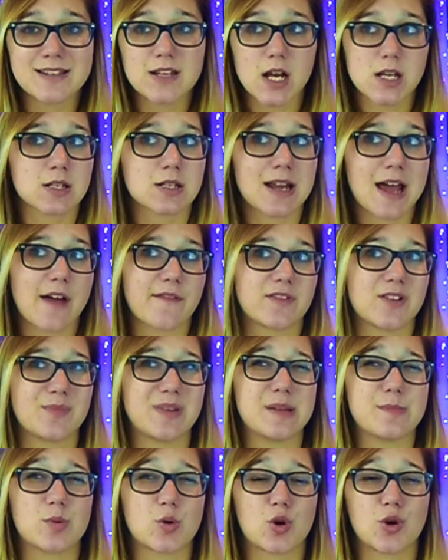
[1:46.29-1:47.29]
It doesn't have
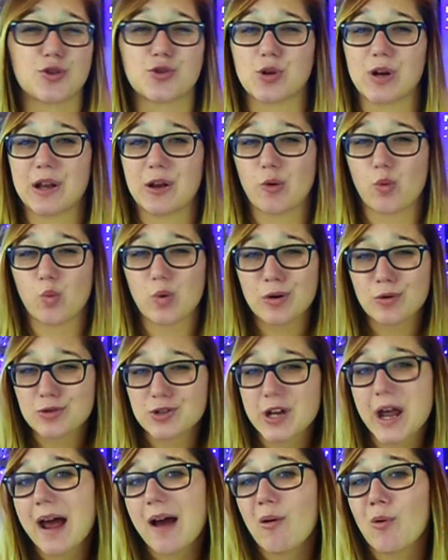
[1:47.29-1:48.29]
to be because you're in a
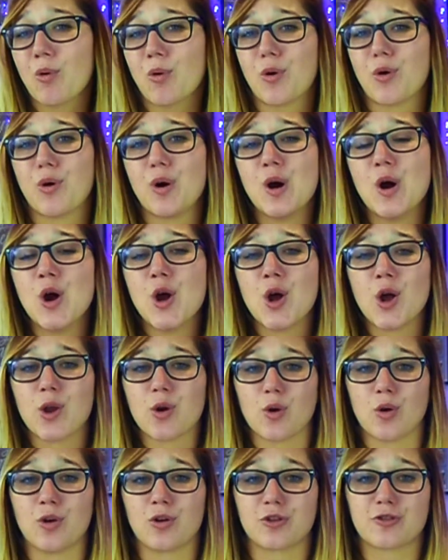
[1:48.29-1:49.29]
wheelchair or
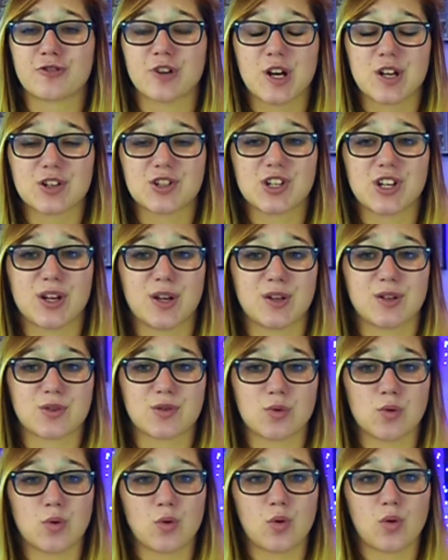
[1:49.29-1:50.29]
you're on
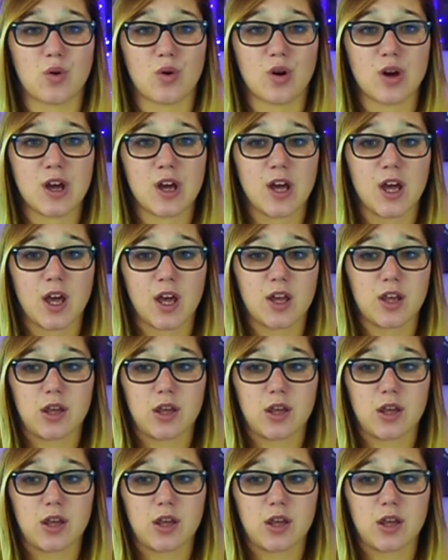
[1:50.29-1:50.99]
crutches or